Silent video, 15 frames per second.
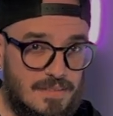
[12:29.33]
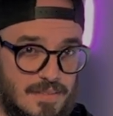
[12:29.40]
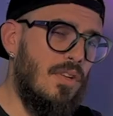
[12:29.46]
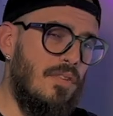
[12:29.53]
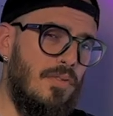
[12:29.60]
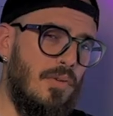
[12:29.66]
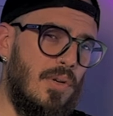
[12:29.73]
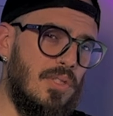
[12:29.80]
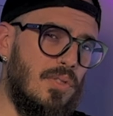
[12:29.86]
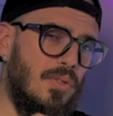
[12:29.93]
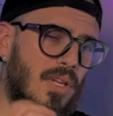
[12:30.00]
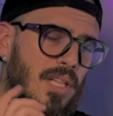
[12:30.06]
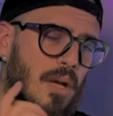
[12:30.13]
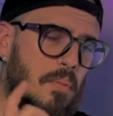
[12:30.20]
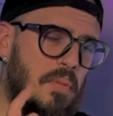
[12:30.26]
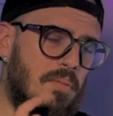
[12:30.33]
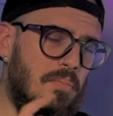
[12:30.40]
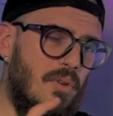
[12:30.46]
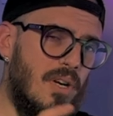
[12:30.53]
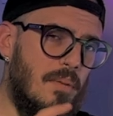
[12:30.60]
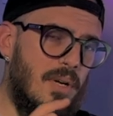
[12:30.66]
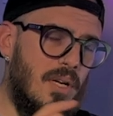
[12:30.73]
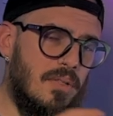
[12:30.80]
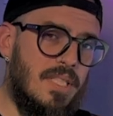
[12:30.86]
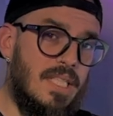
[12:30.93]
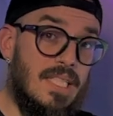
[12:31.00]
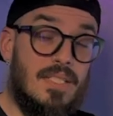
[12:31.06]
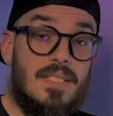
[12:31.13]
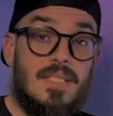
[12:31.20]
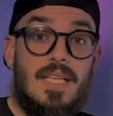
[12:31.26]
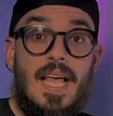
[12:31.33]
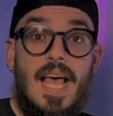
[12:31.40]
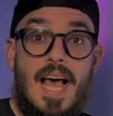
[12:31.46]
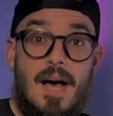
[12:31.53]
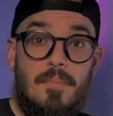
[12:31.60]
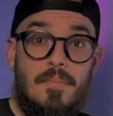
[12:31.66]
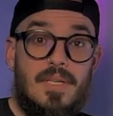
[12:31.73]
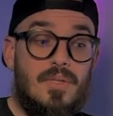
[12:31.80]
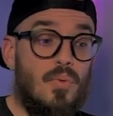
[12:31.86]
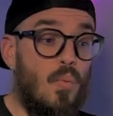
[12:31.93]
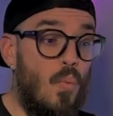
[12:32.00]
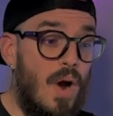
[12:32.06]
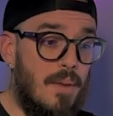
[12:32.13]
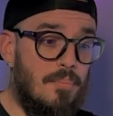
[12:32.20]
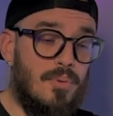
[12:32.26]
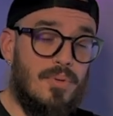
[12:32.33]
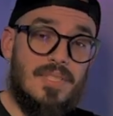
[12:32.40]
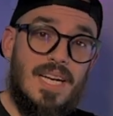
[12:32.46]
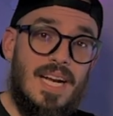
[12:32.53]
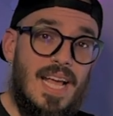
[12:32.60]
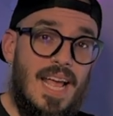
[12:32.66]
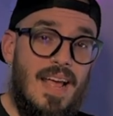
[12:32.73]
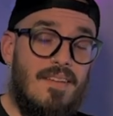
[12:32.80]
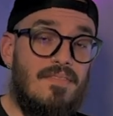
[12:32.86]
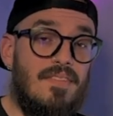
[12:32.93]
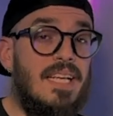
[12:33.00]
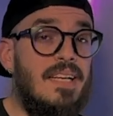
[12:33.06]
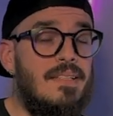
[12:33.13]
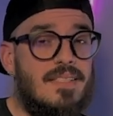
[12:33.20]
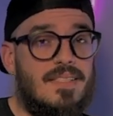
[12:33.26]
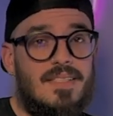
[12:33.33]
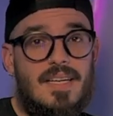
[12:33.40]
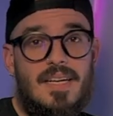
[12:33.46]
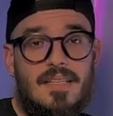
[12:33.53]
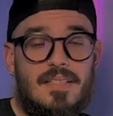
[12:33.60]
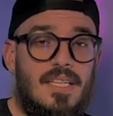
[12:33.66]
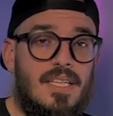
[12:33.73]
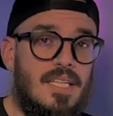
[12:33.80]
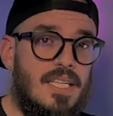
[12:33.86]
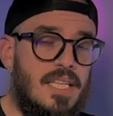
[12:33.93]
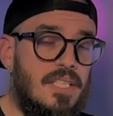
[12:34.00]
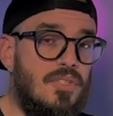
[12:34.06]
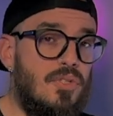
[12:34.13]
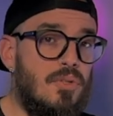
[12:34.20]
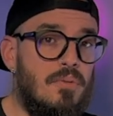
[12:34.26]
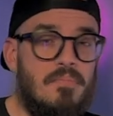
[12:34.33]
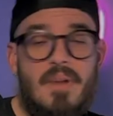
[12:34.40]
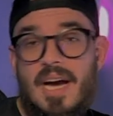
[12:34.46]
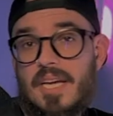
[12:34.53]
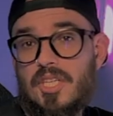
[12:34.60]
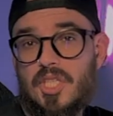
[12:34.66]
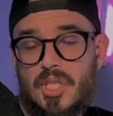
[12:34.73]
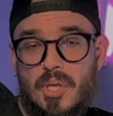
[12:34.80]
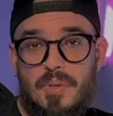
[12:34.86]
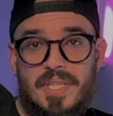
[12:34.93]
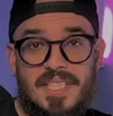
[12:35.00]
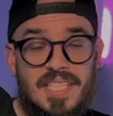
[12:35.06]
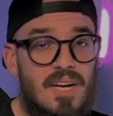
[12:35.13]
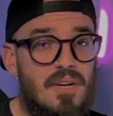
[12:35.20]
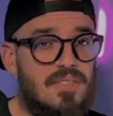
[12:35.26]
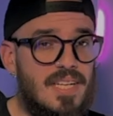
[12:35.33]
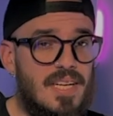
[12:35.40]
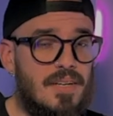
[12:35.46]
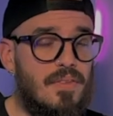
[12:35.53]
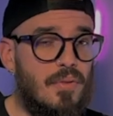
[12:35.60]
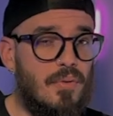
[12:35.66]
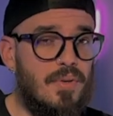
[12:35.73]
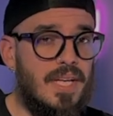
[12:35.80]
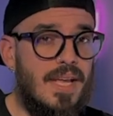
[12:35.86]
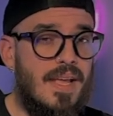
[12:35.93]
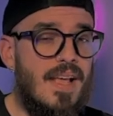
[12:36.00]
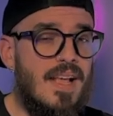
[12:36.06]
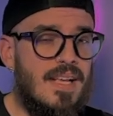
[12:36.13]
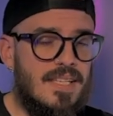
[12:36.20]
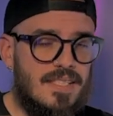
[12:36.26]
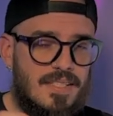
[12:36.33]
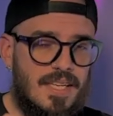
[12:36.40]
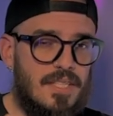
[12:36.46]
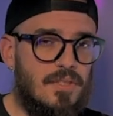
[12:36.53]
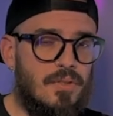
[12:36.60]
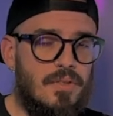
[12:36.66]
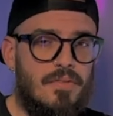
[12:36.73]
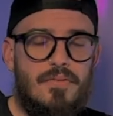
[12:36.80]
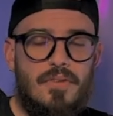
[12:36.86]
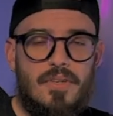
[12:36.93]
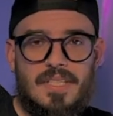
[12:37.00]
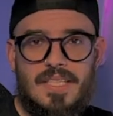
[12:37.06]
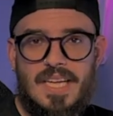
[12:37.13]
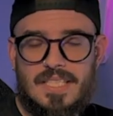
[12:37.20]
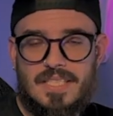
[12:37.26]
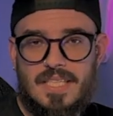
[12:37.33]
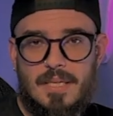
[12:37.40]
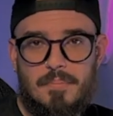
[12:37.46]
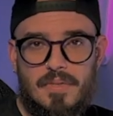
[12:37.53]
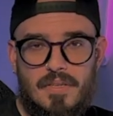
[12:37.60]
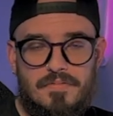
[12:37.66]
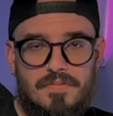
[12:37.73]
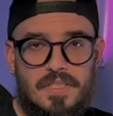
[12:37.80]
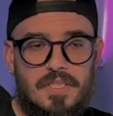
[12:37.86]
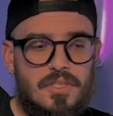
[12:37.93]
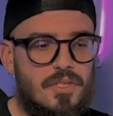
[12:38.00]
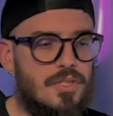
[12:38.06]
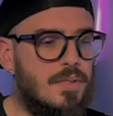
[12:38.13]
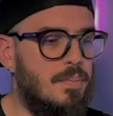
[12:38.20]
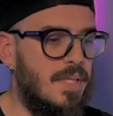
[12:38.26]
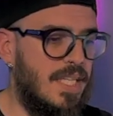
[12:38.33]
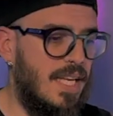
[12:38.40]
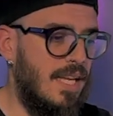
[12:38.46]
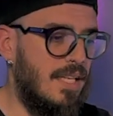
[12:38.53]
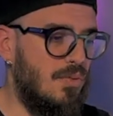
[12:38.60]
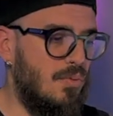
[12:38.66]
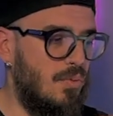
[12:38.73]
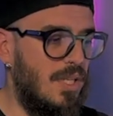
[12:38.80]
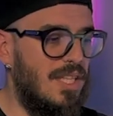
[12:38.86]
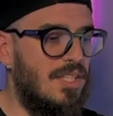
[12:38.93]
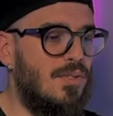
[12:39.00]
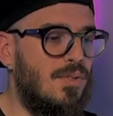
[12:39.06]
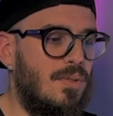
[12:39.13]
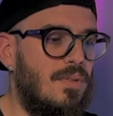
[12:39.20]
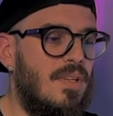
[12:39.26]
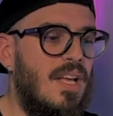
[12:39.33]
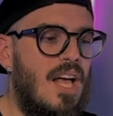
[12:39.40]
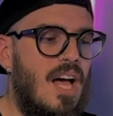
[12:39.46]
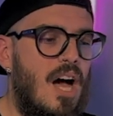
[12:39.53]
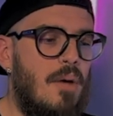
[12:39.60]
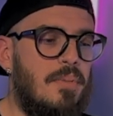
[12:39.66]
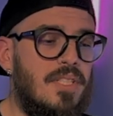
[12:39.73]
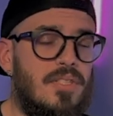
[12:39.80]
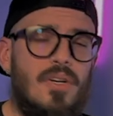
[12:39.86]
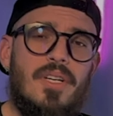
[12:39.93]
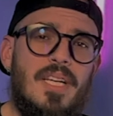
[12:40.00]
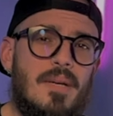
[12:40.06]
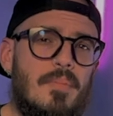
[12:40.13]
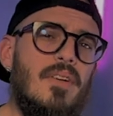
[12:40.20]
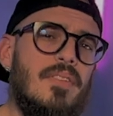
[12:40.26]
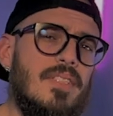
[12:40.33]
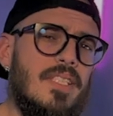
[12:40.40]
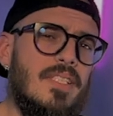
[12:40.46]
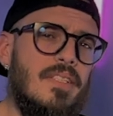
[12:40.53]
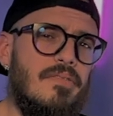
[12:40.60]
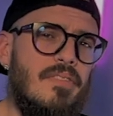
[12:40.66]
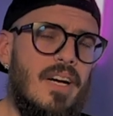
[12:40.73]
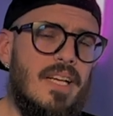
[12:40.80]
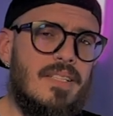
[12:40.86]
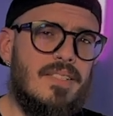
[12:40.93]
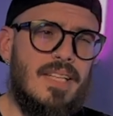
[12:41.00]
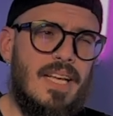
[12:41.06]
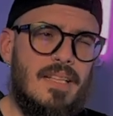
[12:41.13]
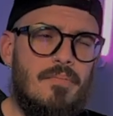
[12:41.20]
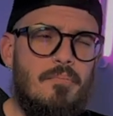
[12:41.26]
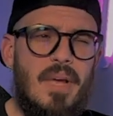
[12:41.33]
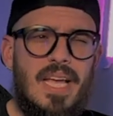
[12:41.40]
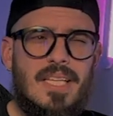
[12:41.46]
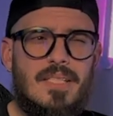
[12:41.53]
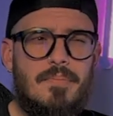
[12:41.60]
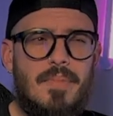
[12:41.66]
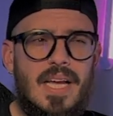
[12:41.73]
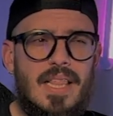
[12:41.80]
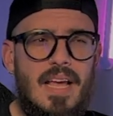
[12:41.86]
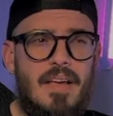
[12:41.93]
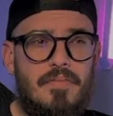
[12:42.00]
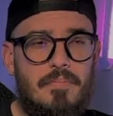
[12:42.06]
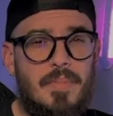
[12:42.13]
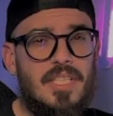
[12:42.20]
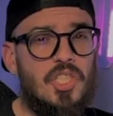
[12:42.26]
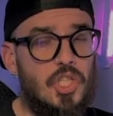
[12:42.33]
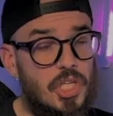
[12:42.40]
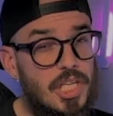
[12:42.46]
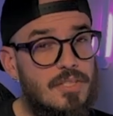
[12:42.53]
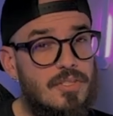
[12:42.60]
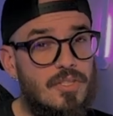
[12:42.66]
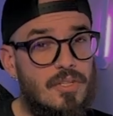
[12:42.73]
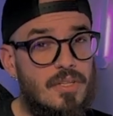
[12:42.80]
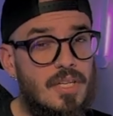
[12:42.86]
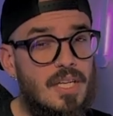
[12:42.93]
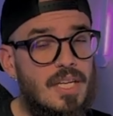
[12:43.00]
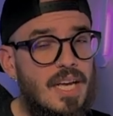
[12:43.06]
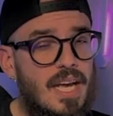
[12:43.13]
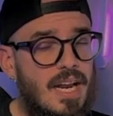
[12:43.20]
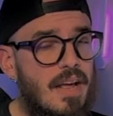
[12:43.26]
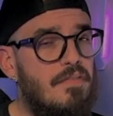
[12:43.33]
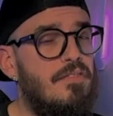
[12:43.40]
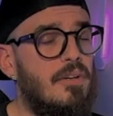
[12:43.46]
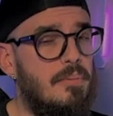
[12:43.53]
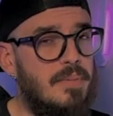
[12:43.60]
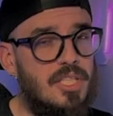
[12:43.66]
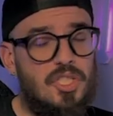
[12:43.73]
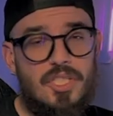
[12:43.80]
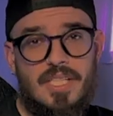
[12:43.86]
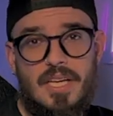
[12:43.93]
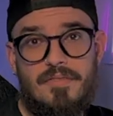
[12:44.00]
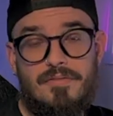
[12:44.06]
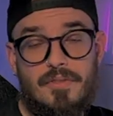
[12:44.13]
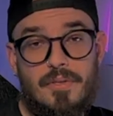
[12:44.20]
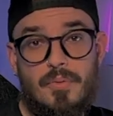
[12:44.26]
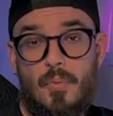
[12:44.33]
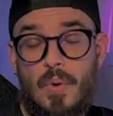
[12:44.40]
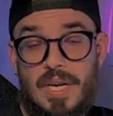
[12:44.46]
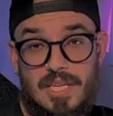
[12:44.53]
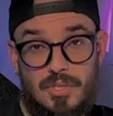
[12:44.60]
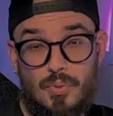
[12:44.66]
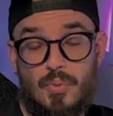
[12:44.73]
So if you want to know a little bit more about this helmet wiper that I have installed into my Shoei Neotec 3, stay tuned for the next couple of videos, because really soon I'll be talking about this device that makes my life much easier and I feel much safer when it's